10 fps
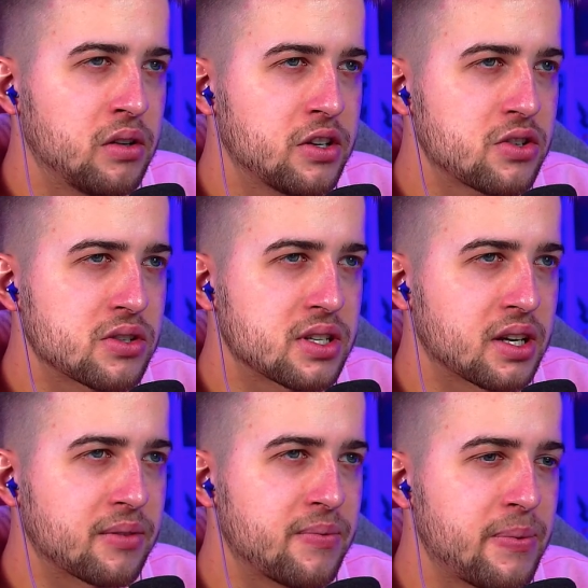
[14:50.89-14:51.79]

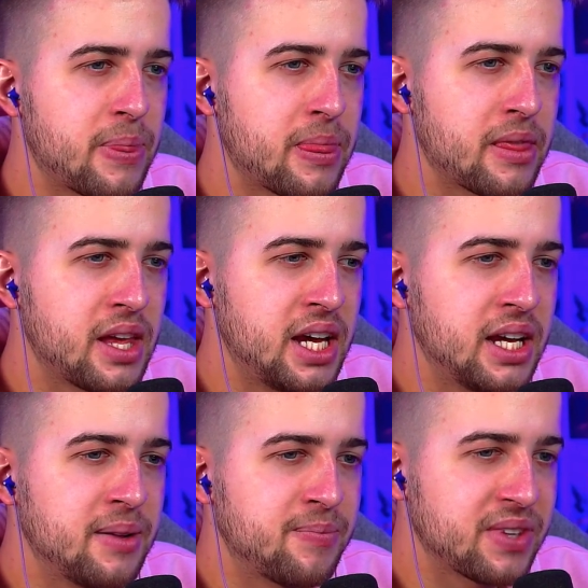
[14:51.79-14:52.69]
Interesting.
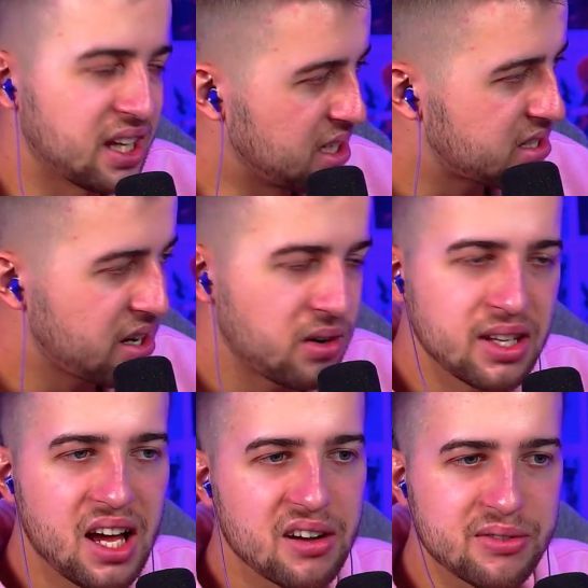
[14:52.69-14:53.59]
At least they don't
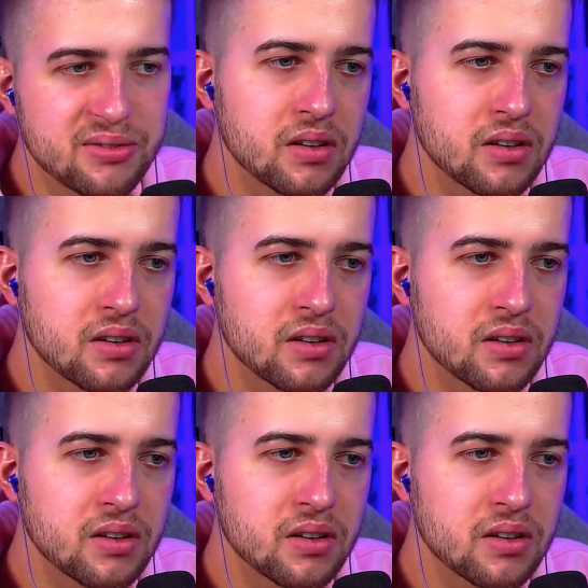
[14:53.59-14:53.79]
laugh.